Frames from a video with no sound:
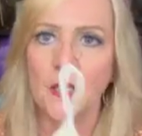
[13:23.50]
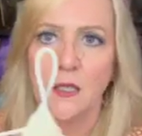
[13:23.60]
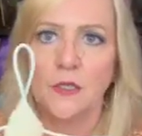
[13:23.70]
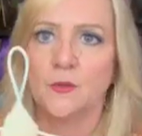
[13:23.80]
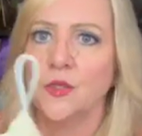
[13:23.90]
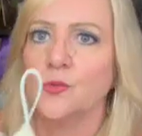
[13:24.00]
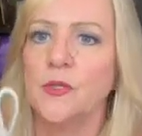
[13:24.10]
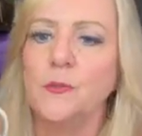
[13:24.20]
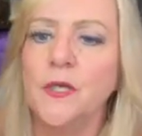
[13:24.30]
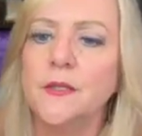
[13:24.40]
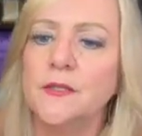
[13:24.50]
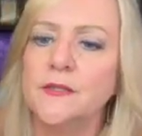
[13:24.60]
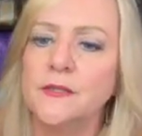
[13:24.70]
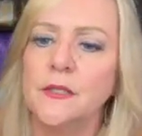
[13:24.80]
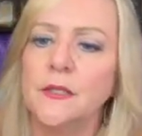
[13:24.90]
And I'm going to repeat the
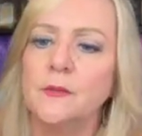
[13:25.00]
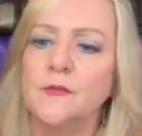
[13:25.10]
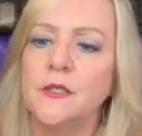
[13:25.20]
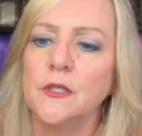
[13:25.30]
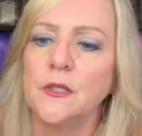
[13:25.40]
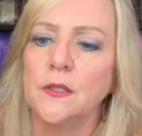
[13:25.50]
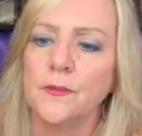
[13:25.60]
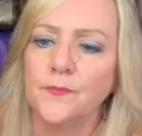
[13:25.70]
same thing.